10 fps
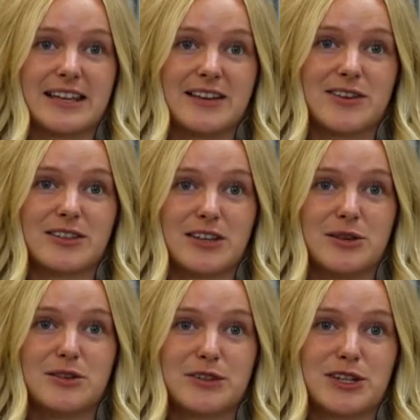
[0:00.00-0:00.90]
here at the
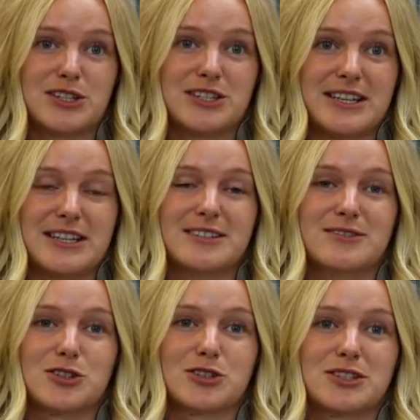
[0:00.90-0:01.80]
university.
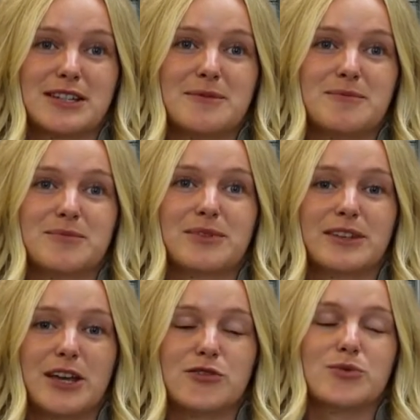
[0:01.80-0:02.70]
Just um,
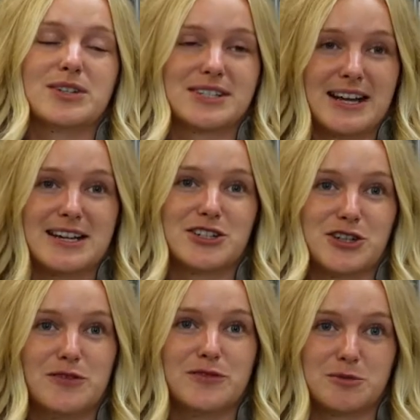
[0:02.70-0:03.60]
go for a size you're
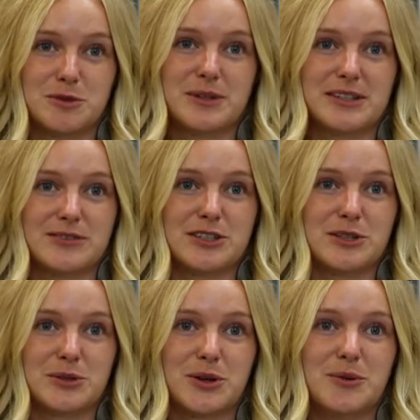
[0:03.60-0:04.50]
comfortable with if you
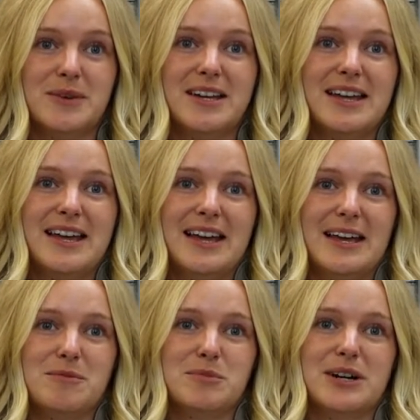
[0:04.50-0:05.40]
do come,
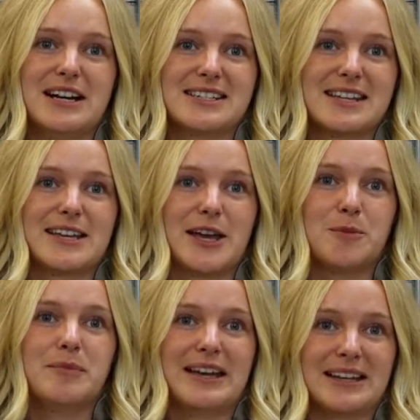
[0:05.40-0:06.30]
um, but I'd say go
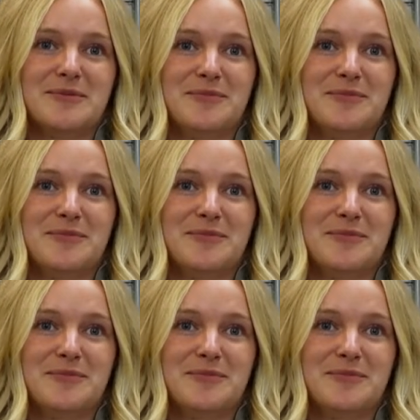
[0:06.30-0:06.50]
big.